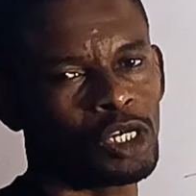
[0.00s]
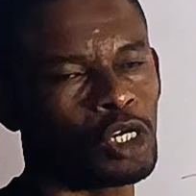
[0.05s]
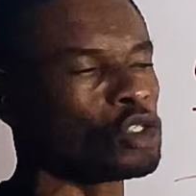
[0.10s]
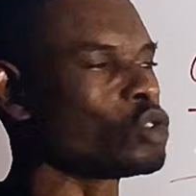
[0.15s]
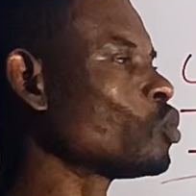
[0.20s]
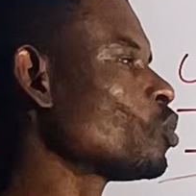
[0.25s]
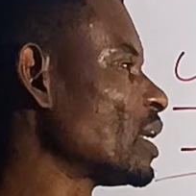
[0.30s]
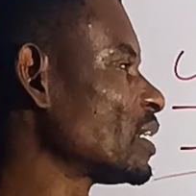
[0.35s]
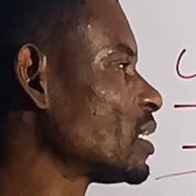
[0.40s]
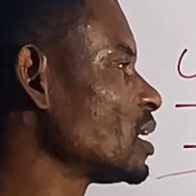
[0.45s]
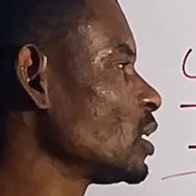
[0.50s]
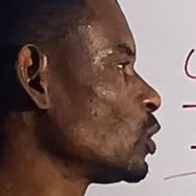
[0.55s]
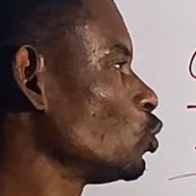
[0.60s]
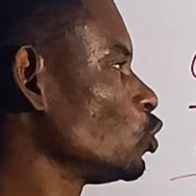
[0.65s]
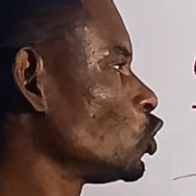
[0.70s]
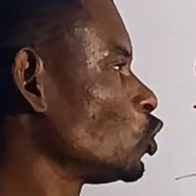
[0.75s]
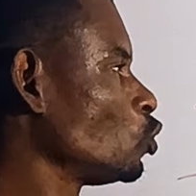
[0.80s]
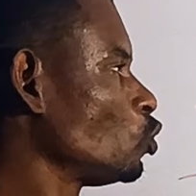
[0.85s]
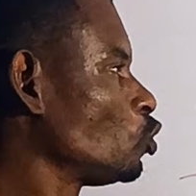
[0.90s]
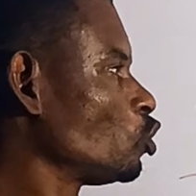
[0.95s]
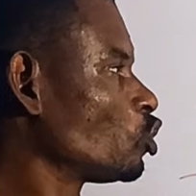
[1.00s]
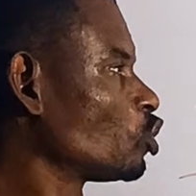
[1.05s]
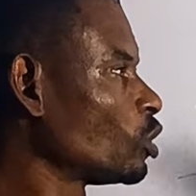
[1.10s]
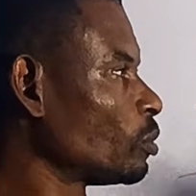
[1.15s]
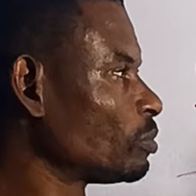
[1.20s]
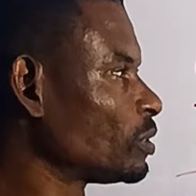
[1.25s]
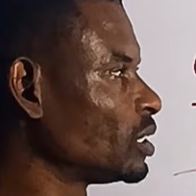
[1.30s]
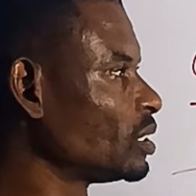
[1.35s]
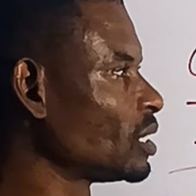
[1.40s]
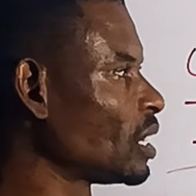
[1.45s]
So I think we should do
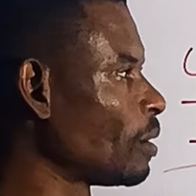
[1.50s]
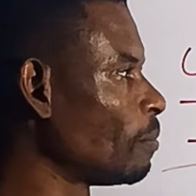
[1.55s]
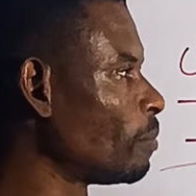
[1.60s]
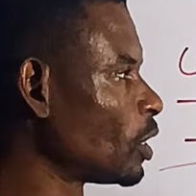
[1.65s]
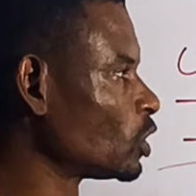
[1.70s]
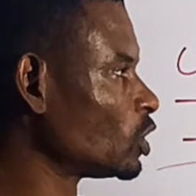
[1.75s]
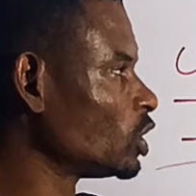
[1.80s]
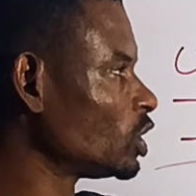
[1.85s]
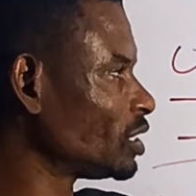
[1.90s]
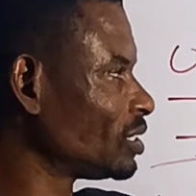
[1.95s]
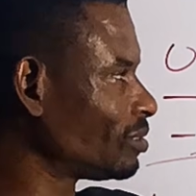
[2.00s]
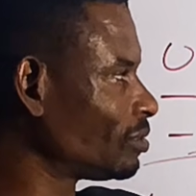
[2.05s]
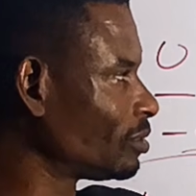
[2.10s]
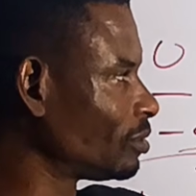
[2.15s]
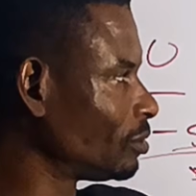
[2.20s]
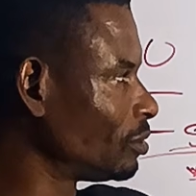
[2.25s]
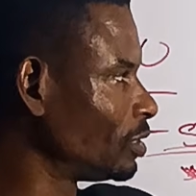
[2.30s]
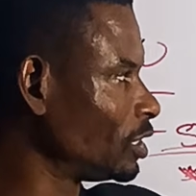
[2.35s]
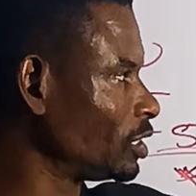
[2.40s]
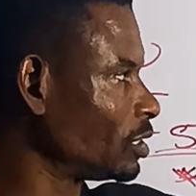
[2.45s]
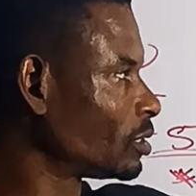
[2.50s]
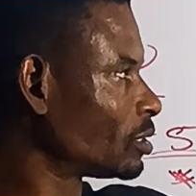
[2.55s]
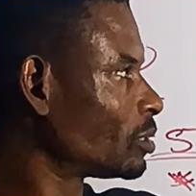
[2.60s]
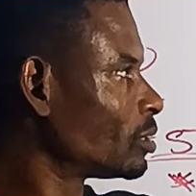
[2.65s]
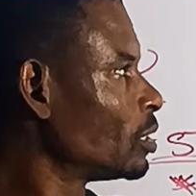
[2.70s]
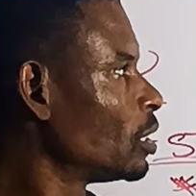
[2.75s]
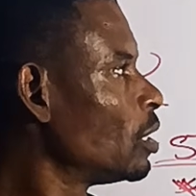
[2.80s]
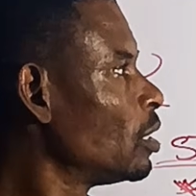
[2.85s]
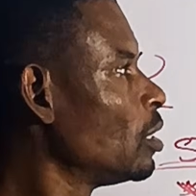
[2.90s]
something about this.